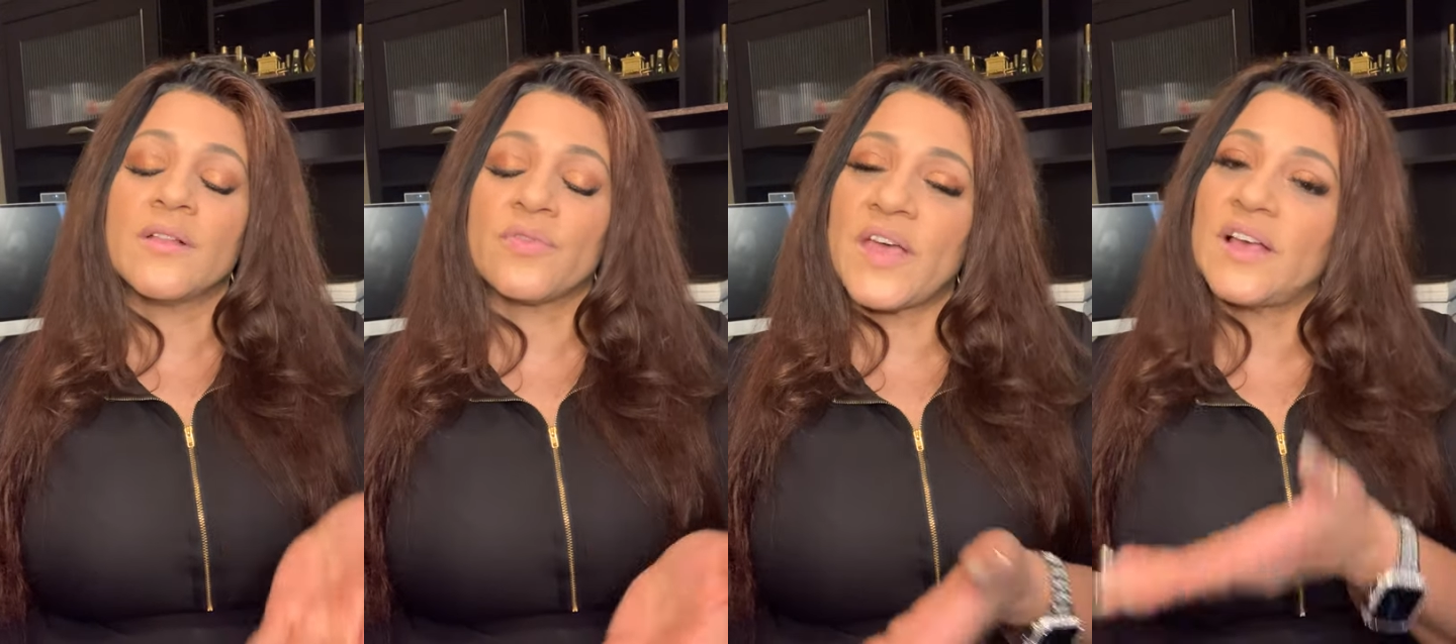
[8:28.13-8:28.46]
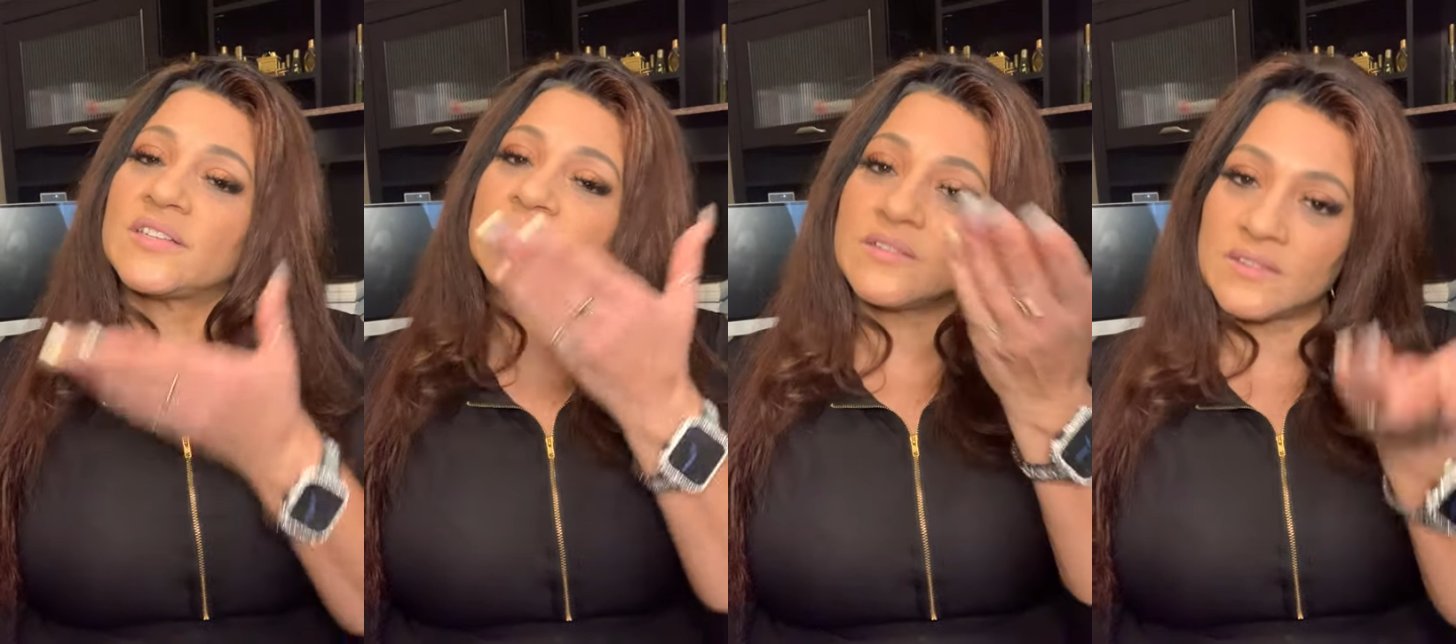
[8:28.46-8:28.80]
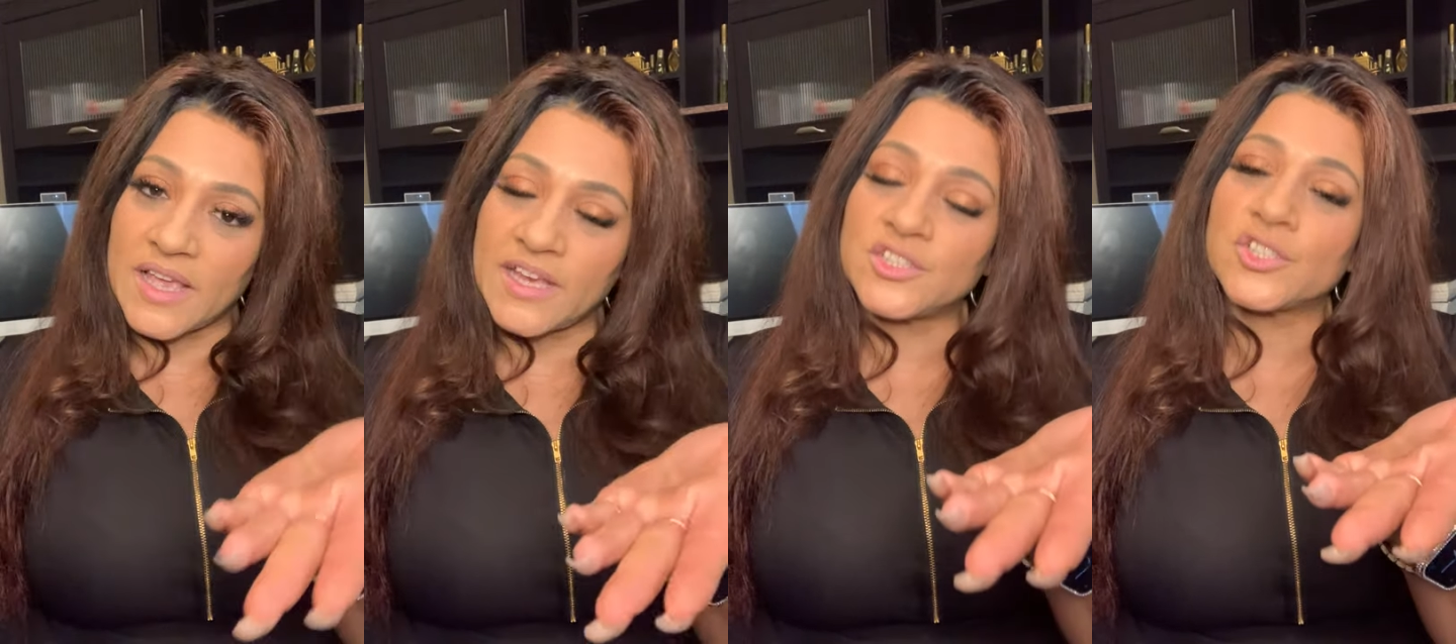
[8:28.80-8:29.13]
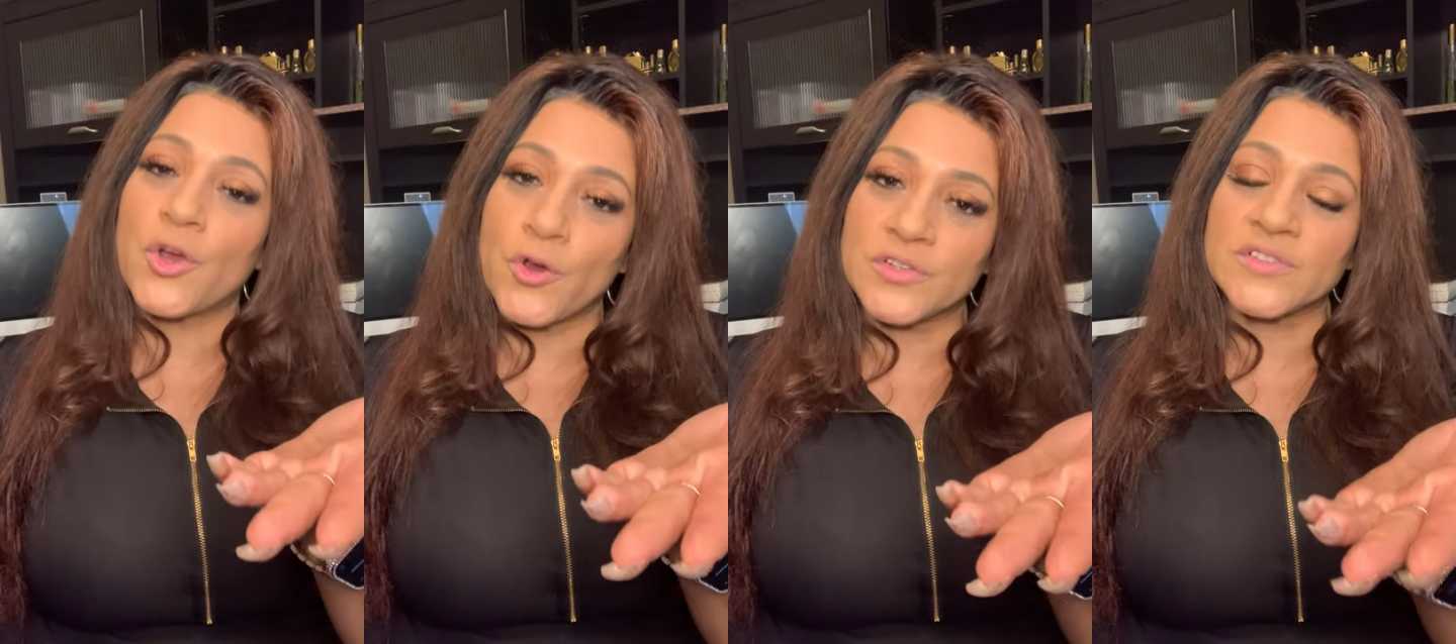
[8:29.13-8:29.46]
That's thanks
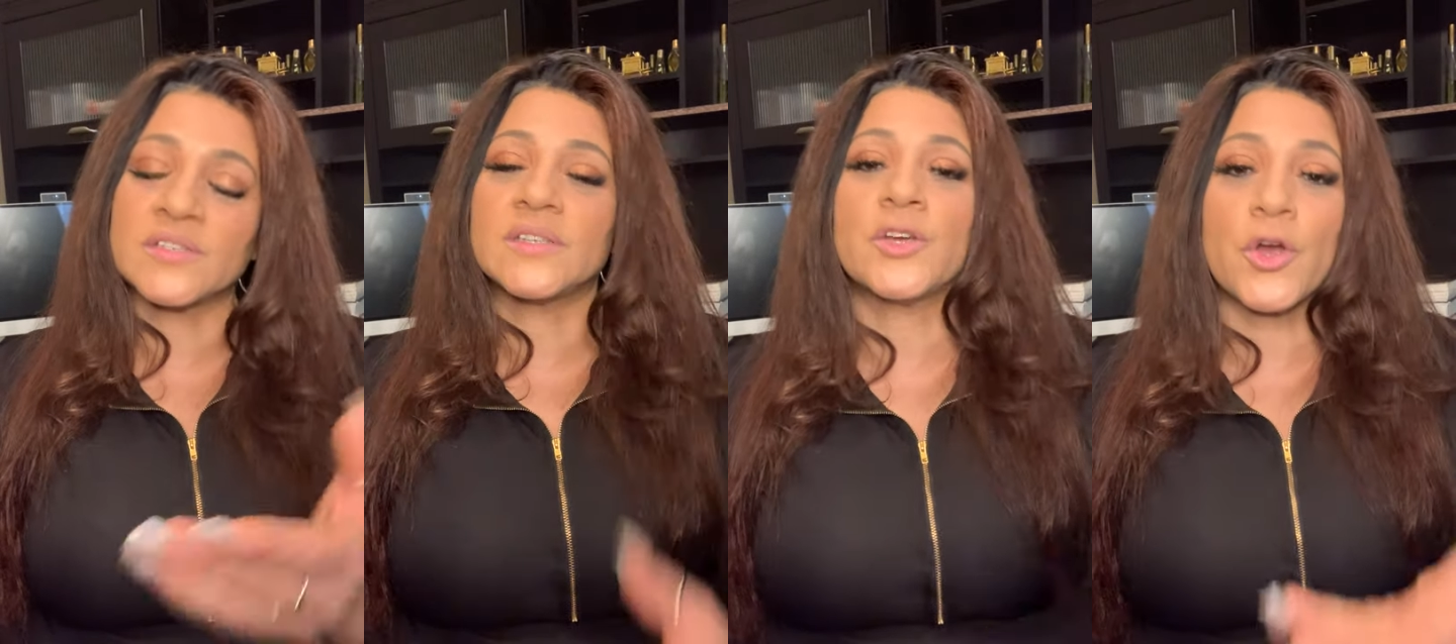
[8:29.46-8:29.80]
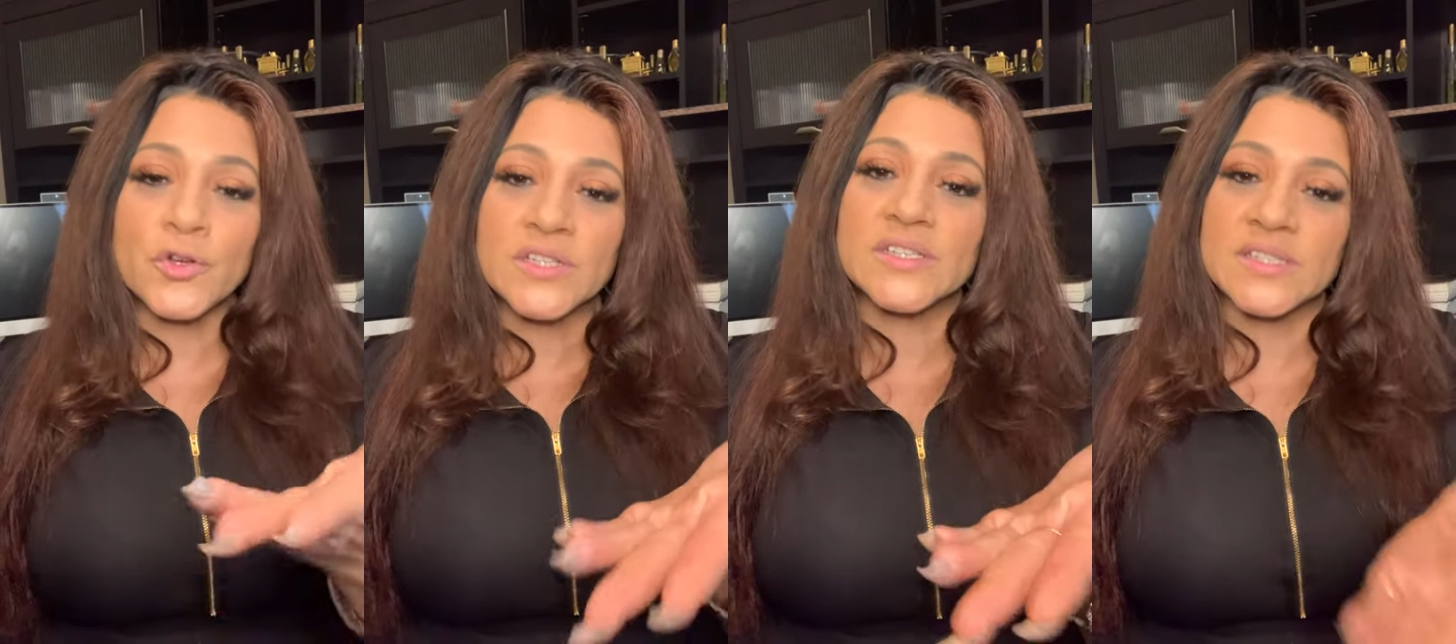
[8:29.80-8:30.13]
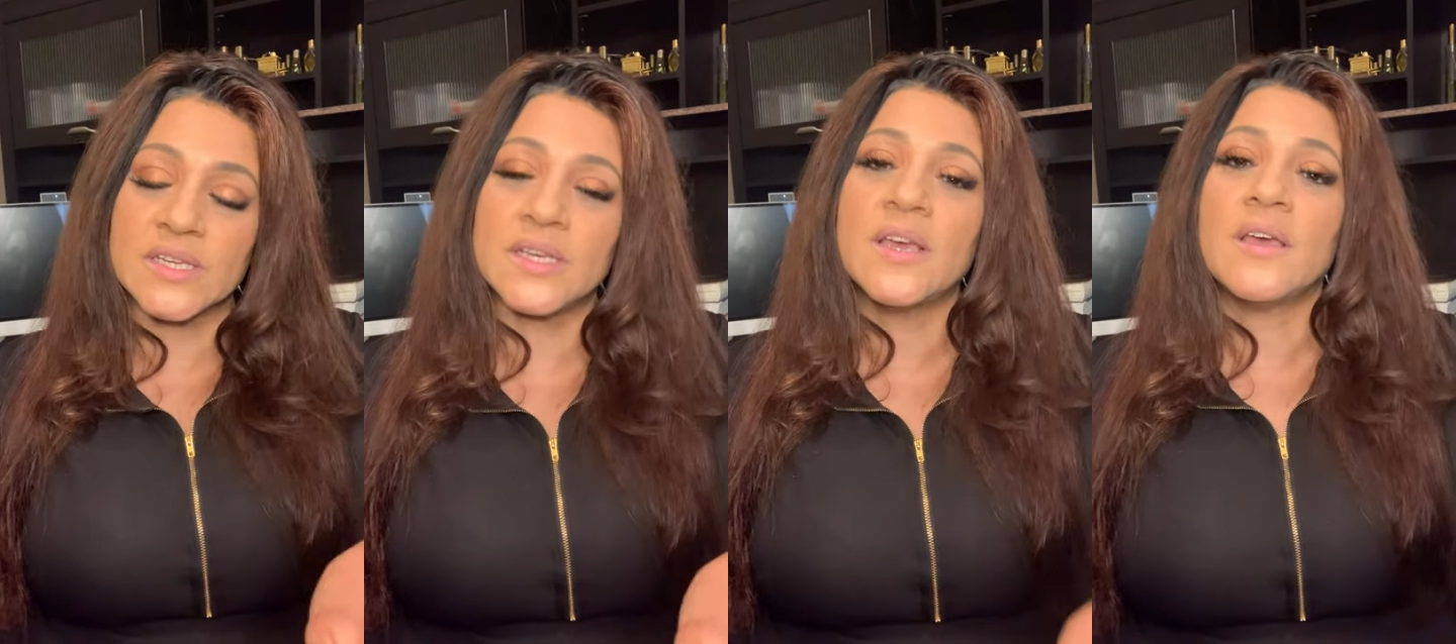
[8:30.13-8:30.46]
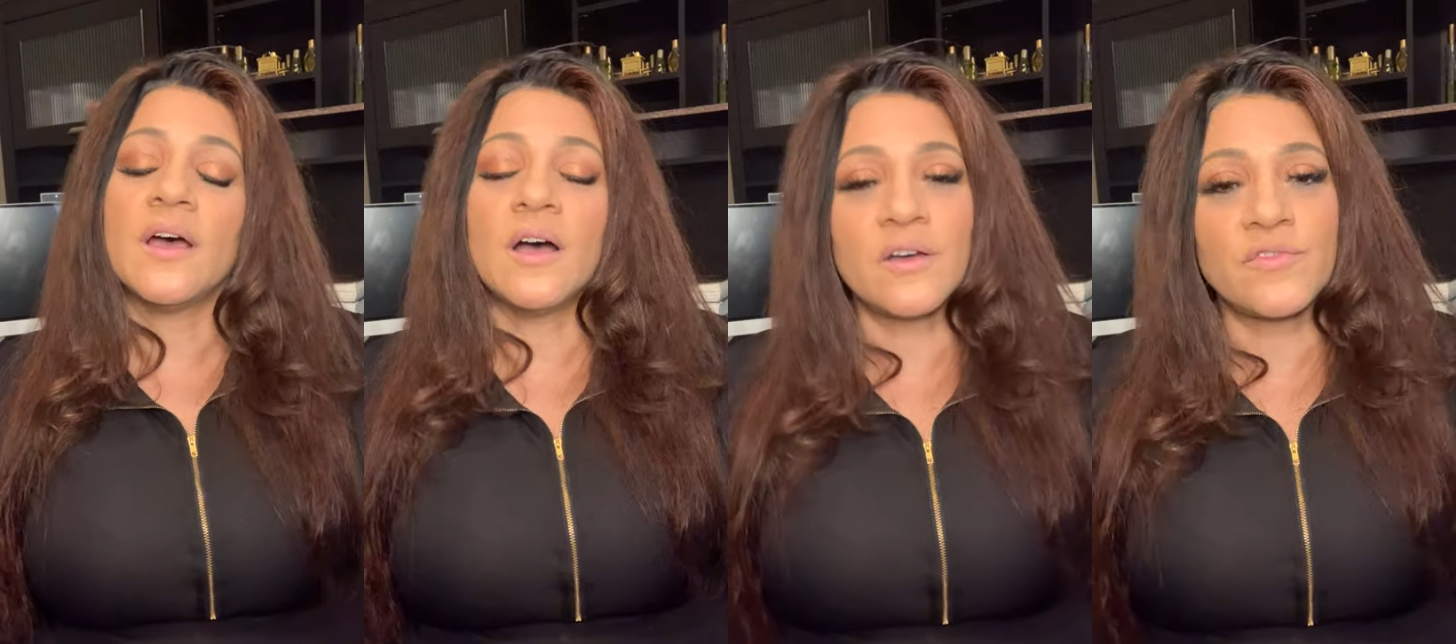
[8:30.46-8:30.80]
courtesy, courtesy
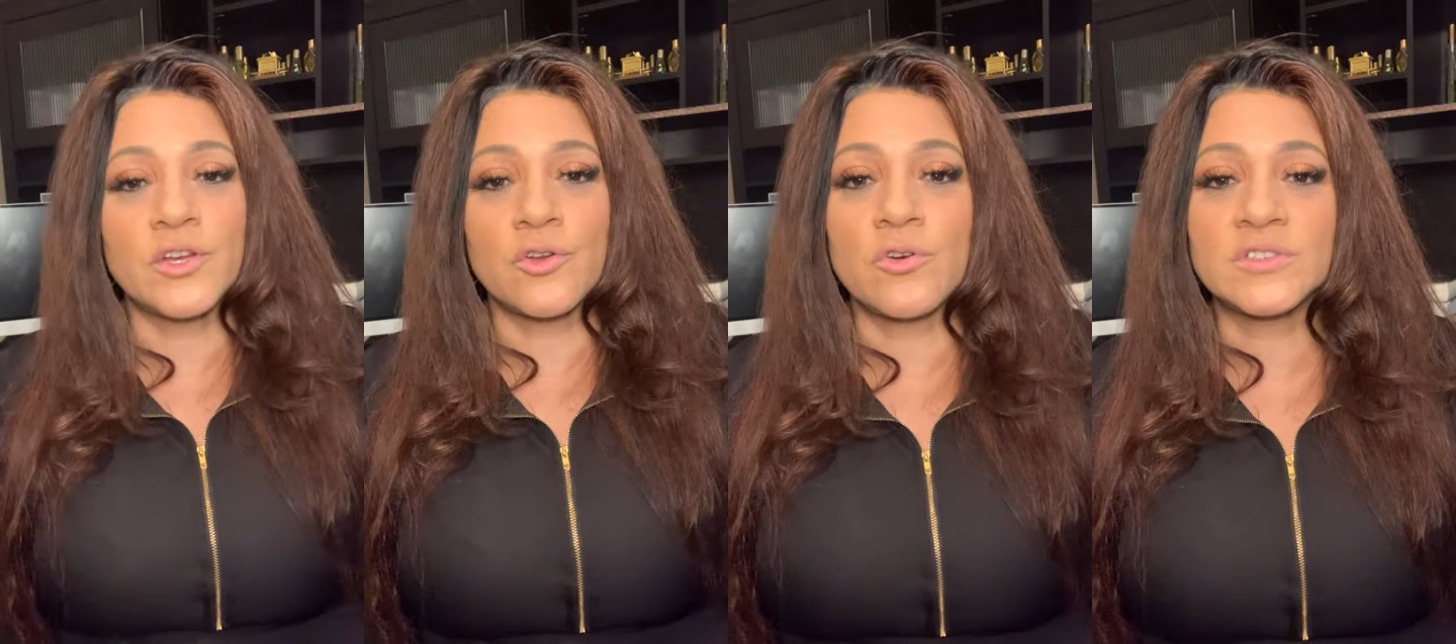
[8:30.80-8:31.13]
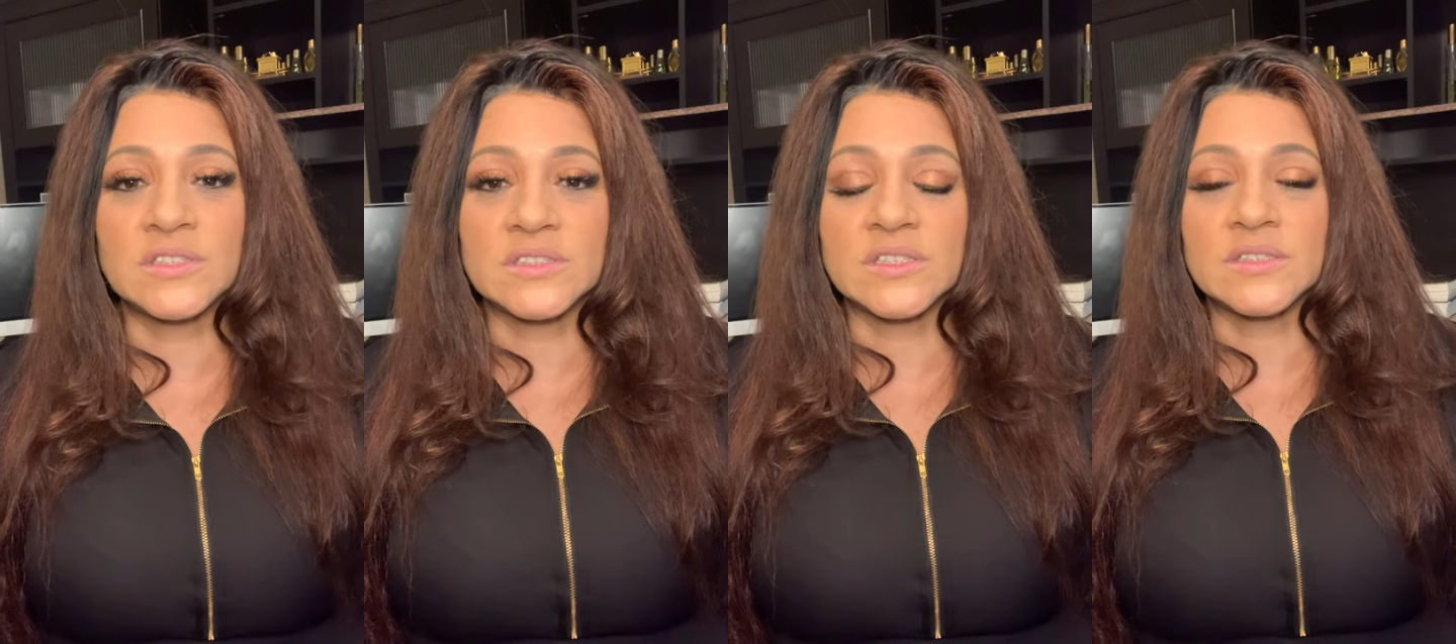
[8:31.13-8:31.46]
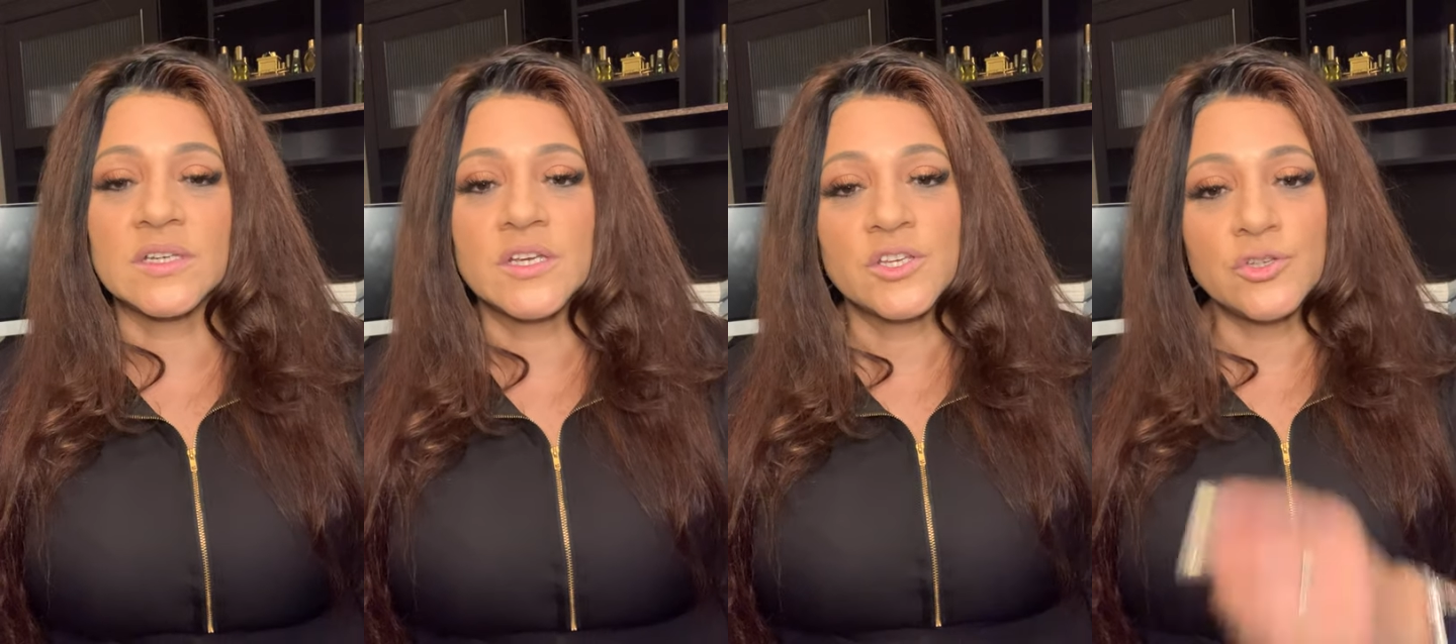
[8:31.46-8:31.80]
of the narcissist.